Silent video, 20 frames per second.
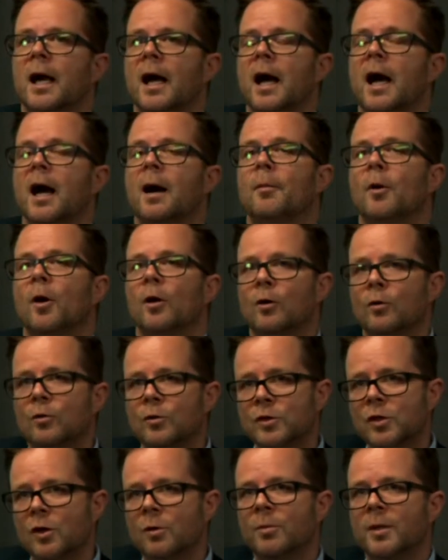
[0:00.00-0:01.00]
I'll
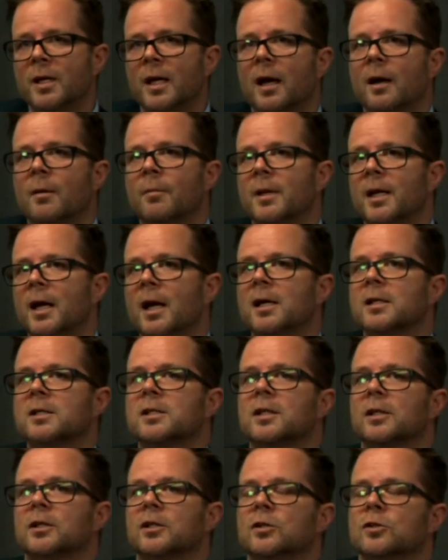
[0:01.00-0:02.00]
also be
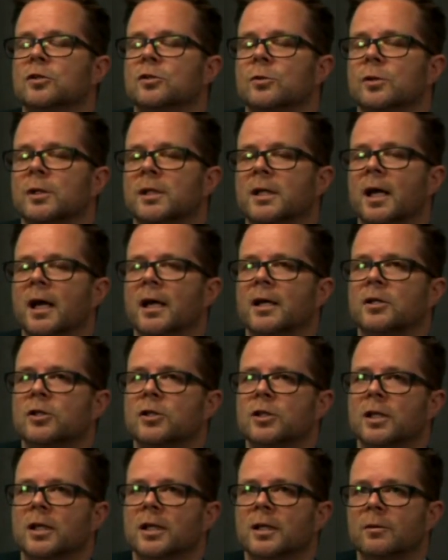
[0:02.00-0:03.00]
asking you to
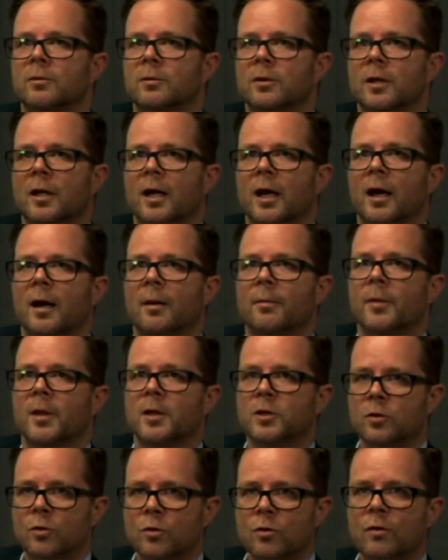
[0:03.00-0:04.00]
engage in the
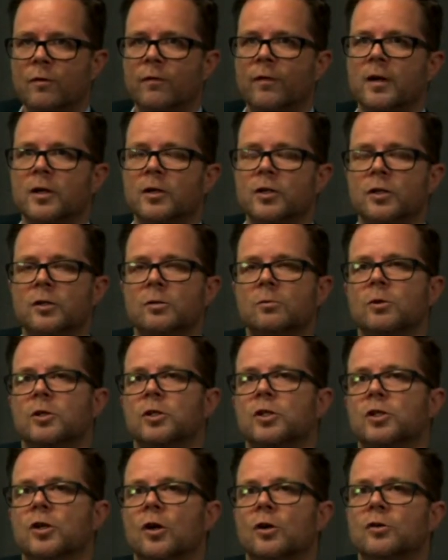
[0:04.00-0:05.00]
talk function, which
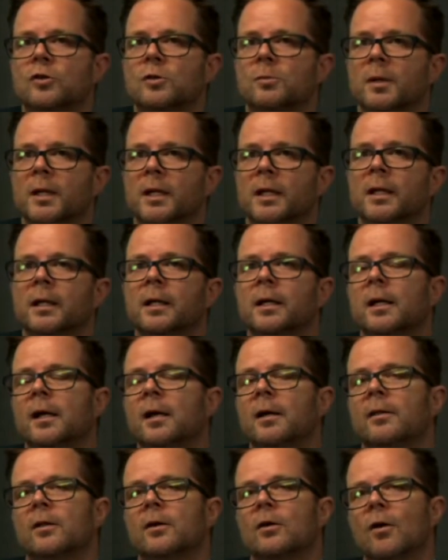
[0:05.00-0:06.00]
shows me
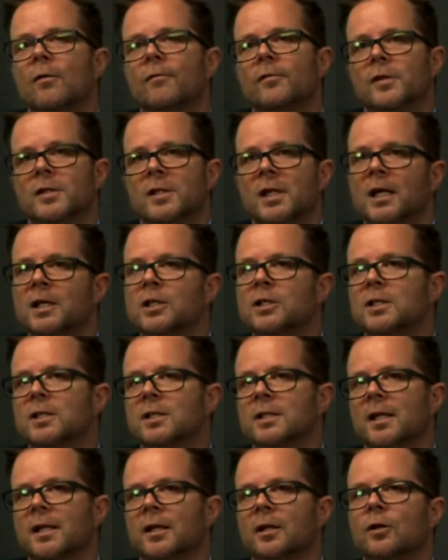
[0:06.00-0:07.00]
the
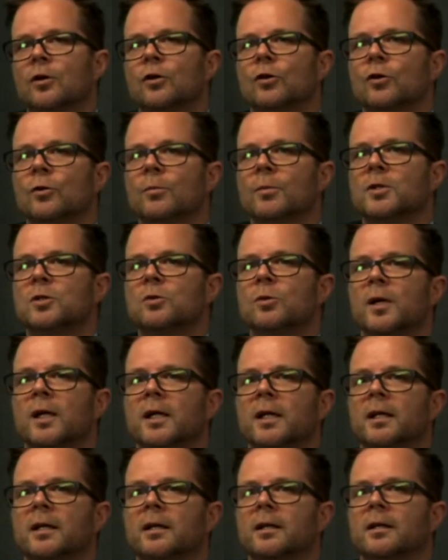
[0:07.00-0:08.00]
conversations that occur
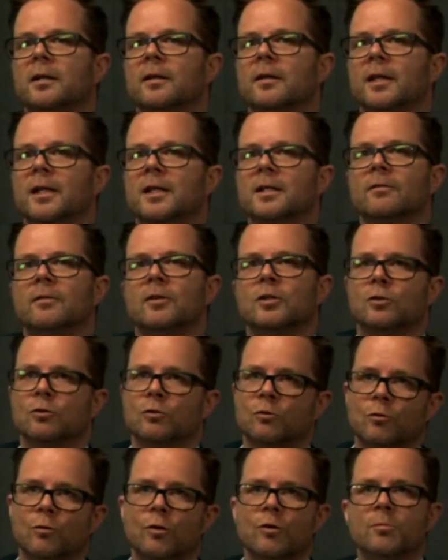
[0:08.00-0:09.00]
between the individual
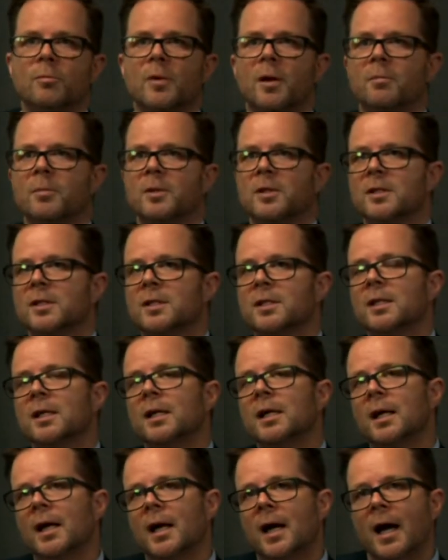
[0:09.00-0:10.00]
group members
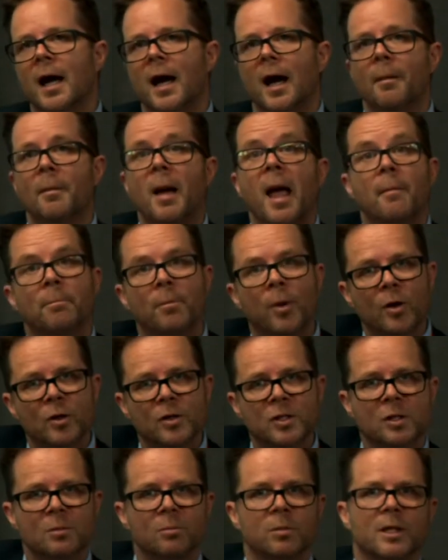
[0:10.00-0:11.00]
and
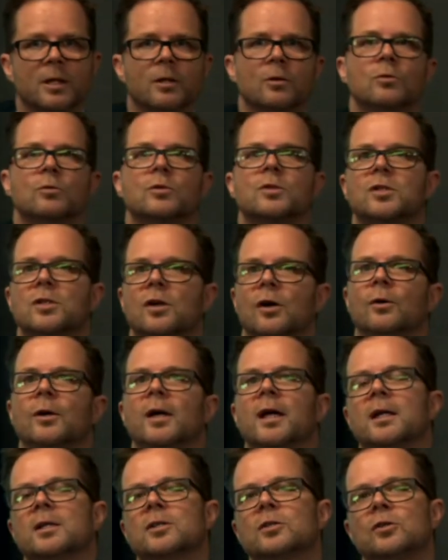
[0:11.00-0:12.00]
possibly also
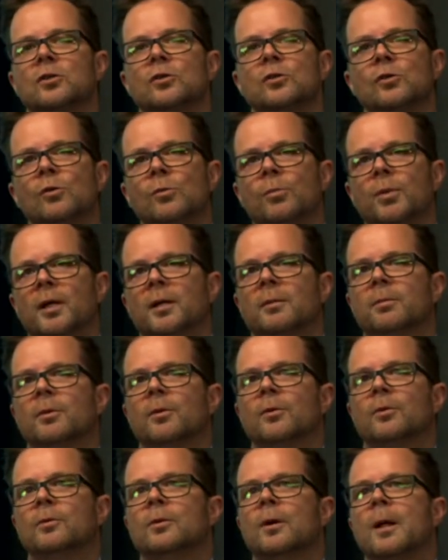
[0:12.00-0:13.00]
external
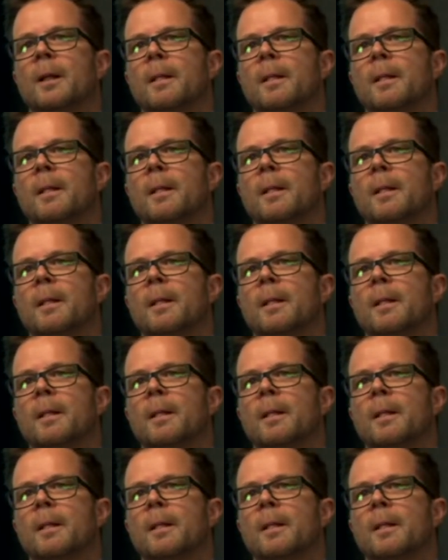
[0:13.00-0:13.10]
people